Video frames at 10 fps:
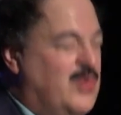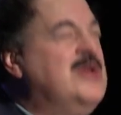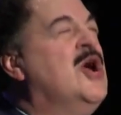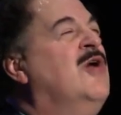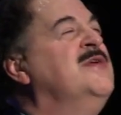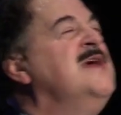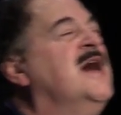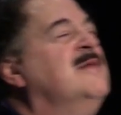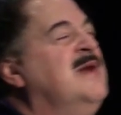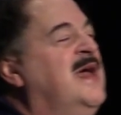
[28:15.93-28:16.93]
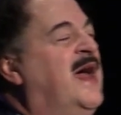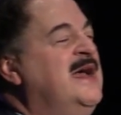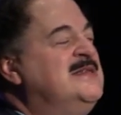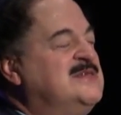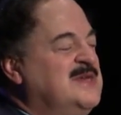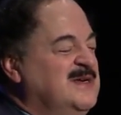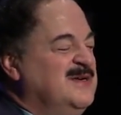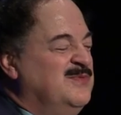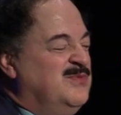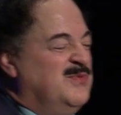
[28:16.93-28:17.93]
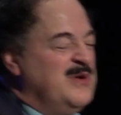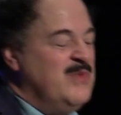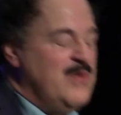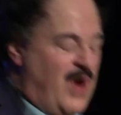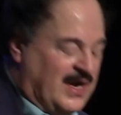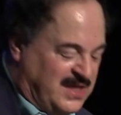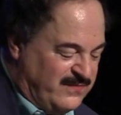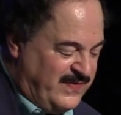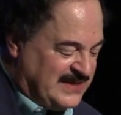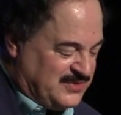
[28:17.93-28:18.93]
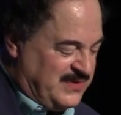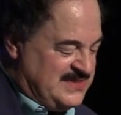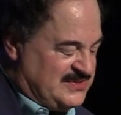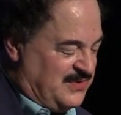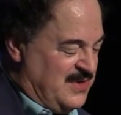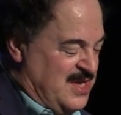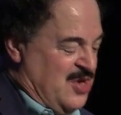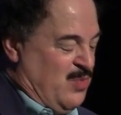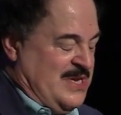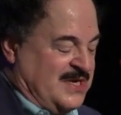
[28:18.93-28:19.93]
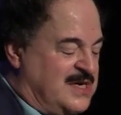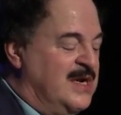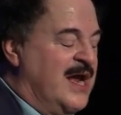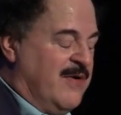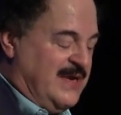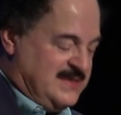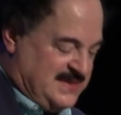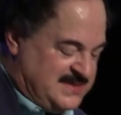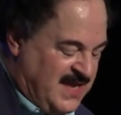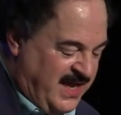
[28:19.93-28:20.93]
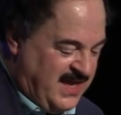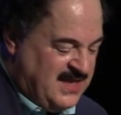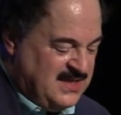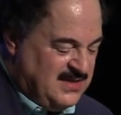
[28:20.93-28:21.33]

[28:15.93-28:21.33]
We know the enemy hates when we walk in victory. So we declare it today.